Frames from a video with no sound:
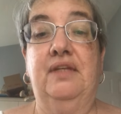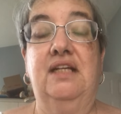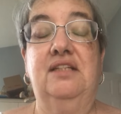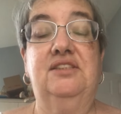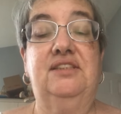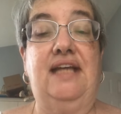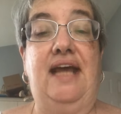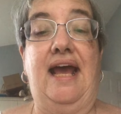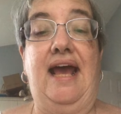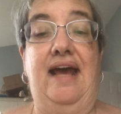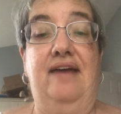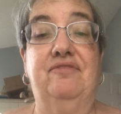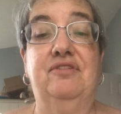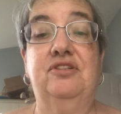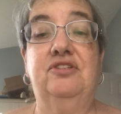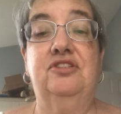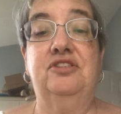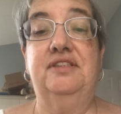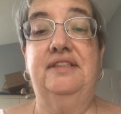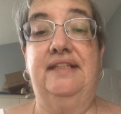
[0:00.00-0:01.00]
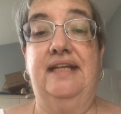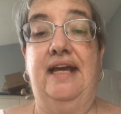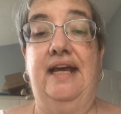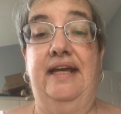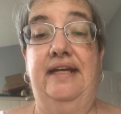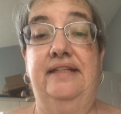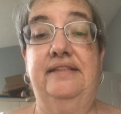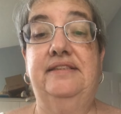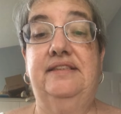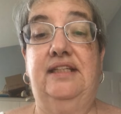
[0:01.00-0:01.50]
So have a good
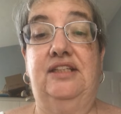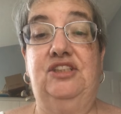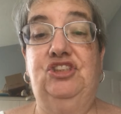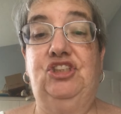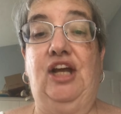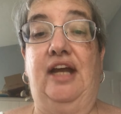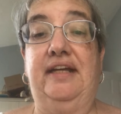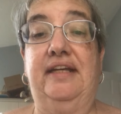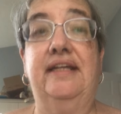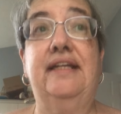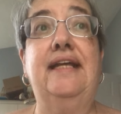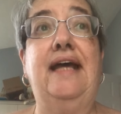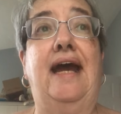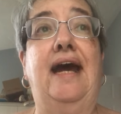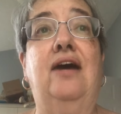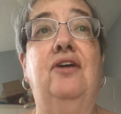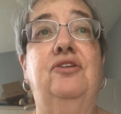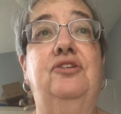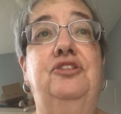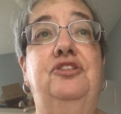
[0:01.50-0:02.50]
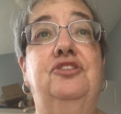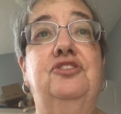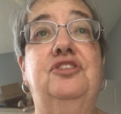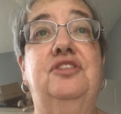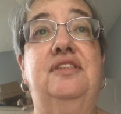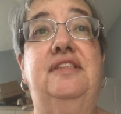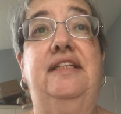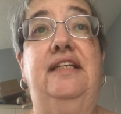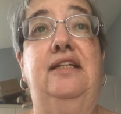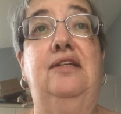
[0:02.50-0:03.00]
day. Check it out. You'll
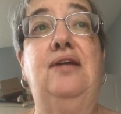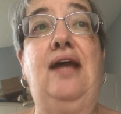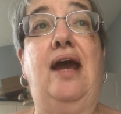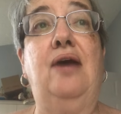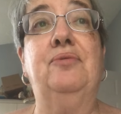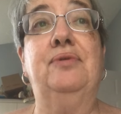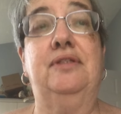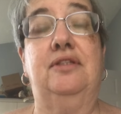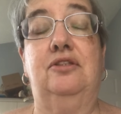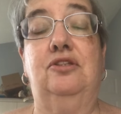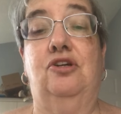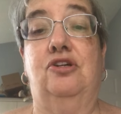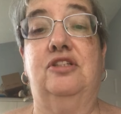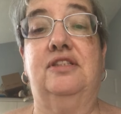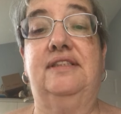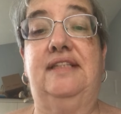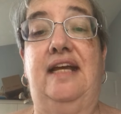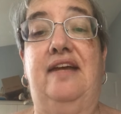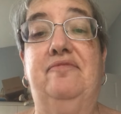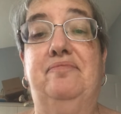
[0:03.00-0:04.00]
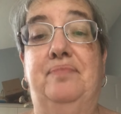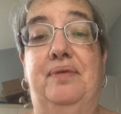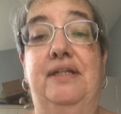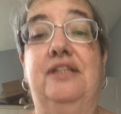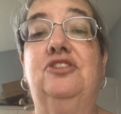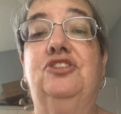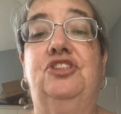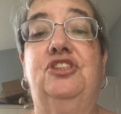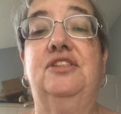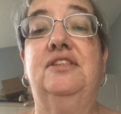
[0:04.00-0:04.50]
see how it looks. I have
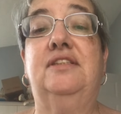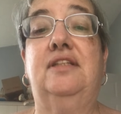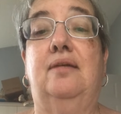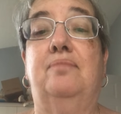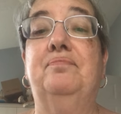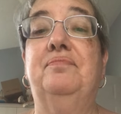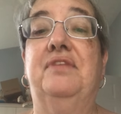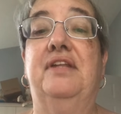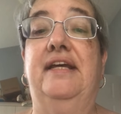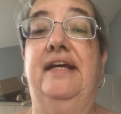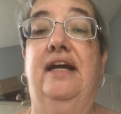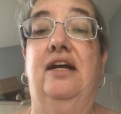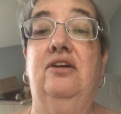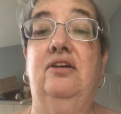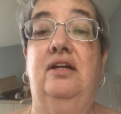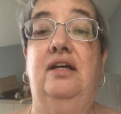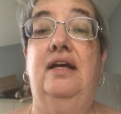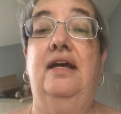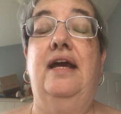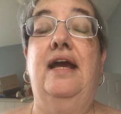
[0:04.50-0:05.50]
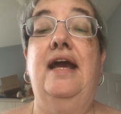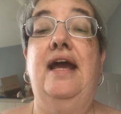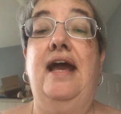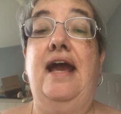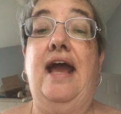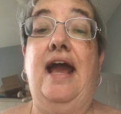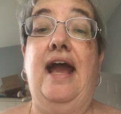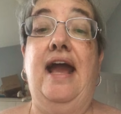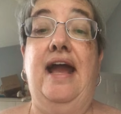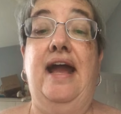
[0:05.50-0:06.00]
pictures up there.
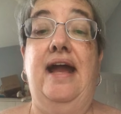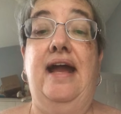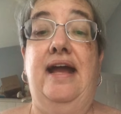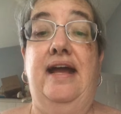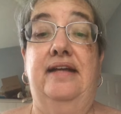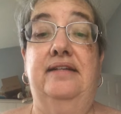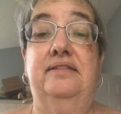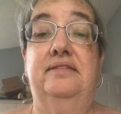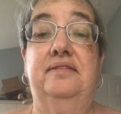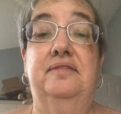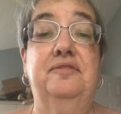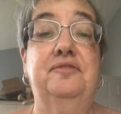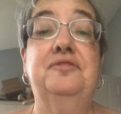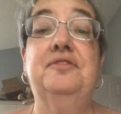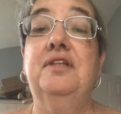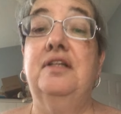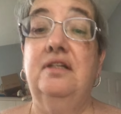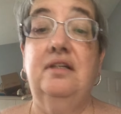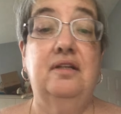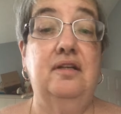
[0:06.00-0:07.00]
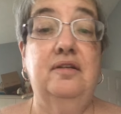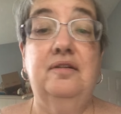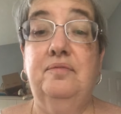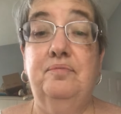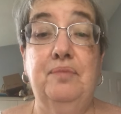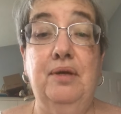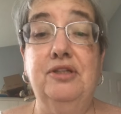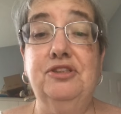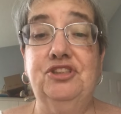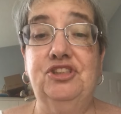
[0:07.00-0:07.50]
And
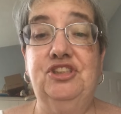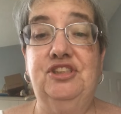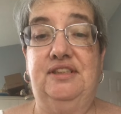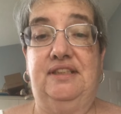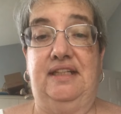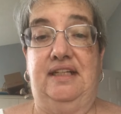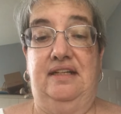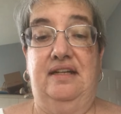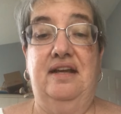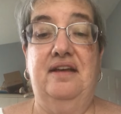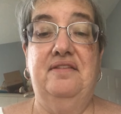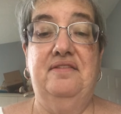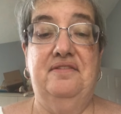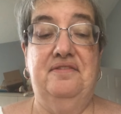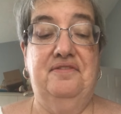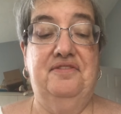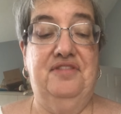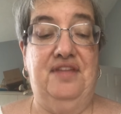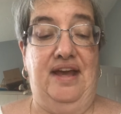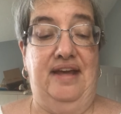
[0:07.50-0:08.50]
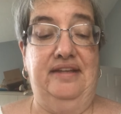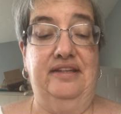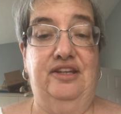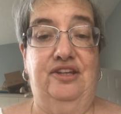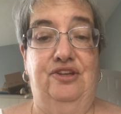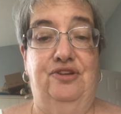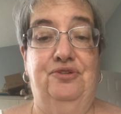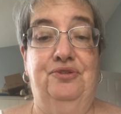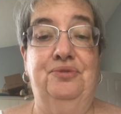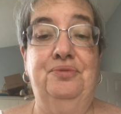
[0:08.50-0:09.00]
purchase it. Thank
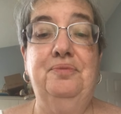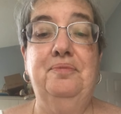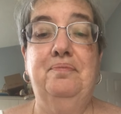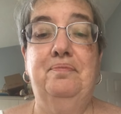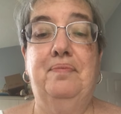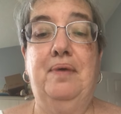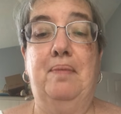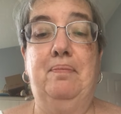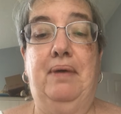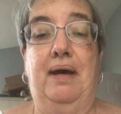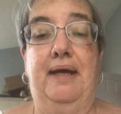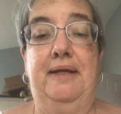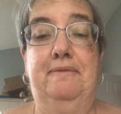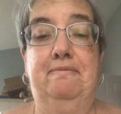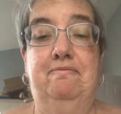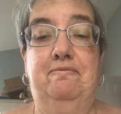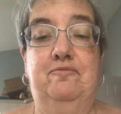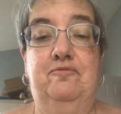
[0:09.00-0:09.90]
you. Bye-bye.